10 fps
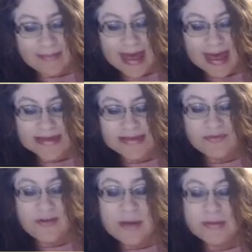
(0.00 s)
as the
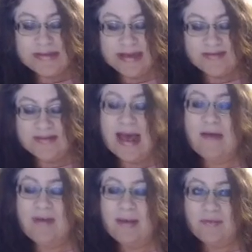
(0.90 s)
frequency of
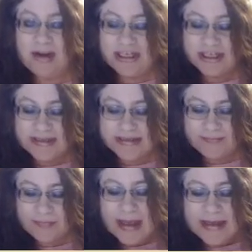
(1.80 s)
sound vibrations.
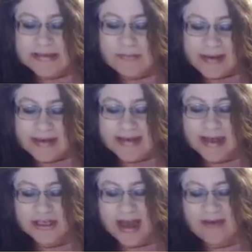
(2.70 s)
Speed
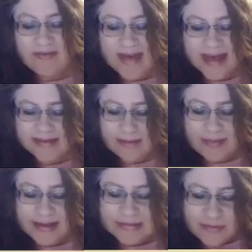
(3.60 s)
tells you how fast
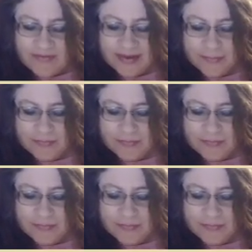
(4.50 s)
something is moving.